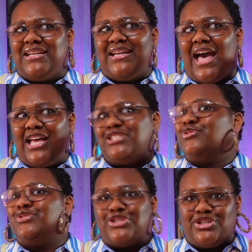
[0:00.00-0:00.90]
God,
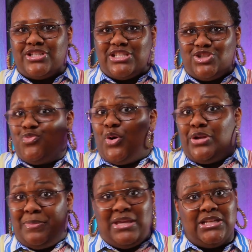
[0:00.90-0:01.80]
you sure that you
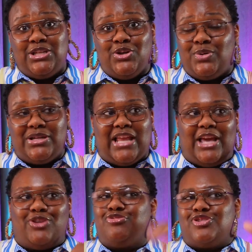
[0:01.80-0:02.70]
wanted me to do it?
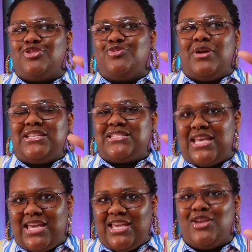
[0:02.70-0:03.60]
Like, you sure you ain't
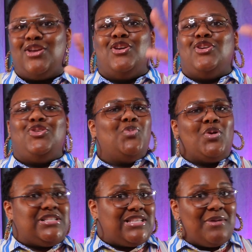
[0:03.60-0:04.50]
say you
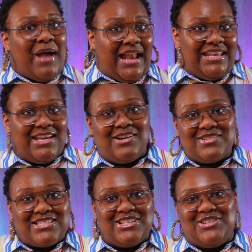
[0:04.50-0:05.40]
wanted somebody
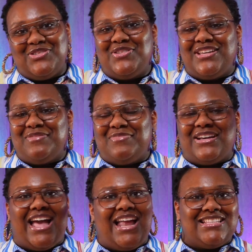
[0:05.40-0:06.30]
else to do it?
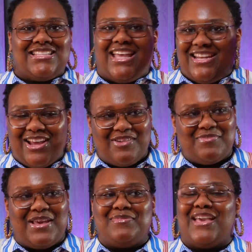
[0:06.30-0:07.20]
But God is like, nah,
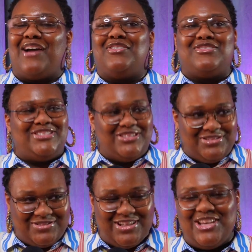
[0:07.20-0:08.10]
baby, I want
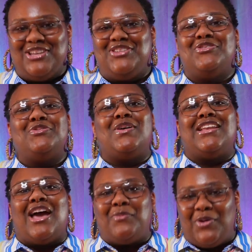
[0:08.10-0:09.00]
you. You the
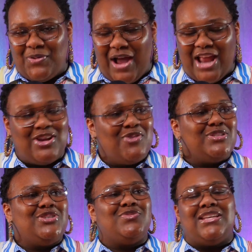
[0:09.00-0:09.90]
one I want. I know
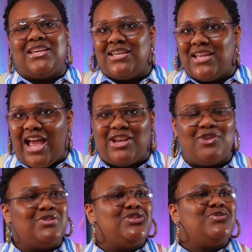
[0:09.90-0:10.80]
what you did. I
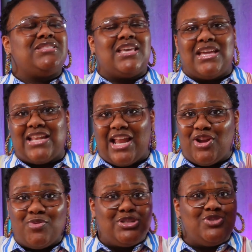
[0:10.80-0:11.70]
know what you said. I
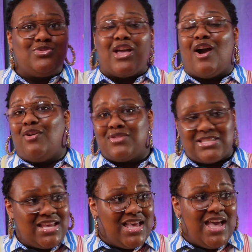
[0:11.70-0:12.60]
know what you
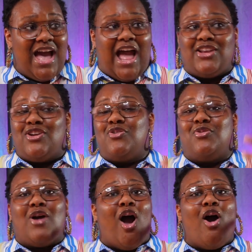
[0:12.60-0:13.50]
thought. I
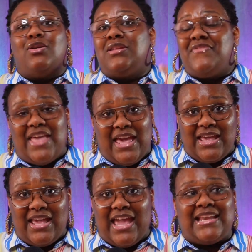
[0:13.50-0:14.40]
know all of
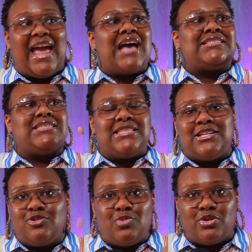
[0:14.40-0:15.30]
that. And I
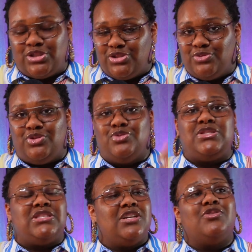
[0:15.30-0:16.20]
still want you. You
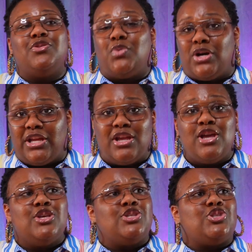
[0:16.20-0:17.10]
still the one.
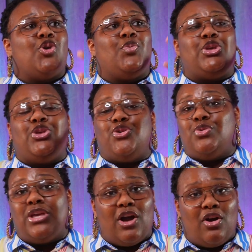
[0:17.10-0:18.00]
So when you
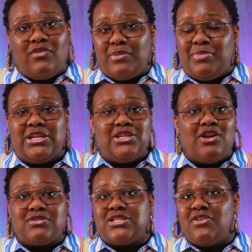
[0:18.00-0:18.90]
get over beating
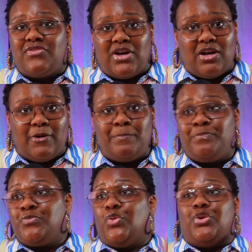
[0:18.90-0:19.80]
yourself up,
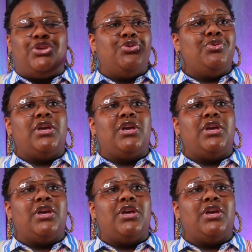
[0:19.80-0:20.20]
when you